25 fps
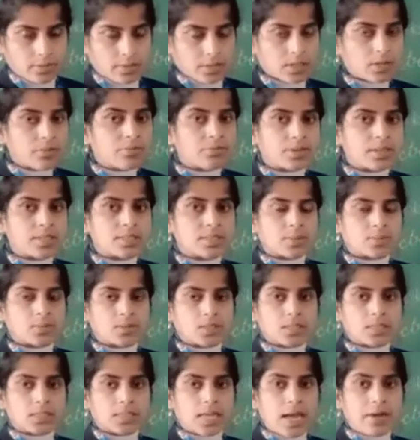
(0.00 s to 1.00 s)
Different
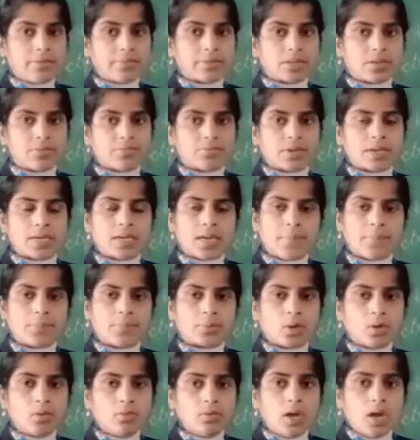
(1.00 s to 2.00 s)
substances have different number
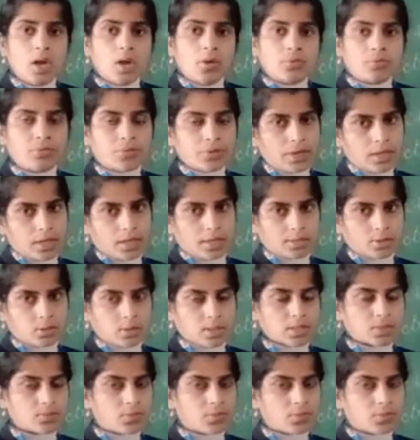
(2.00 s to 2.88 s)
of free electrons.